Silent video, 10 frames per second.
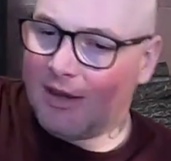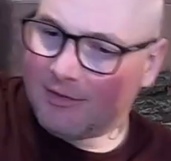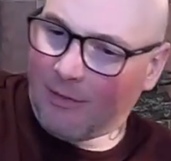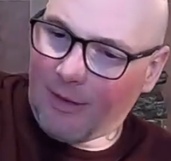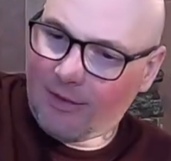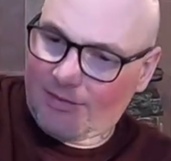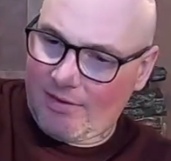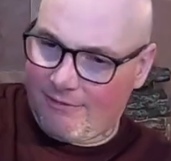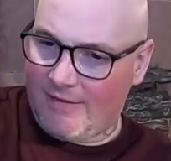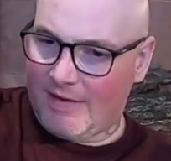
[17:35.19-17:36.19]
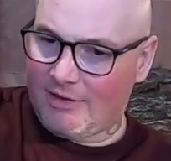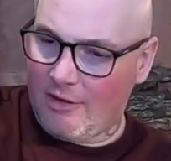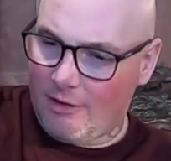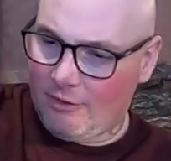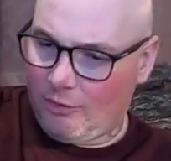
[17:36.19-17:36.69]
as far as the
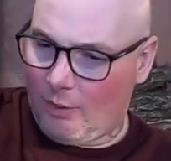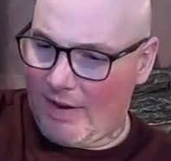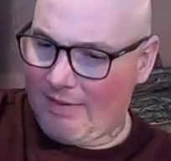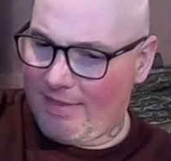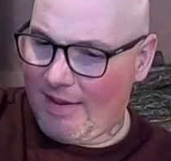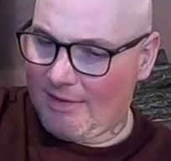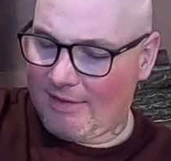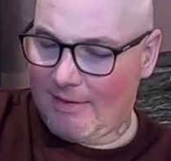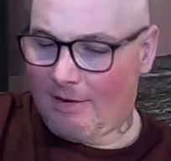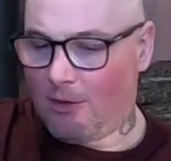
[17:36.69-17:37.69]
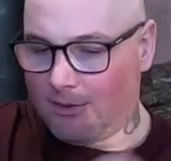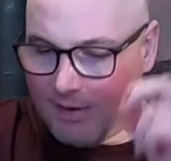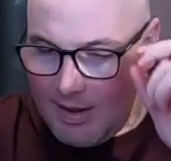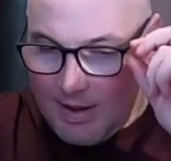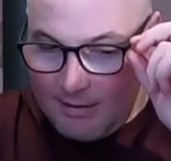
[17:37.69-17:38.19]
fit goes, one thing to note,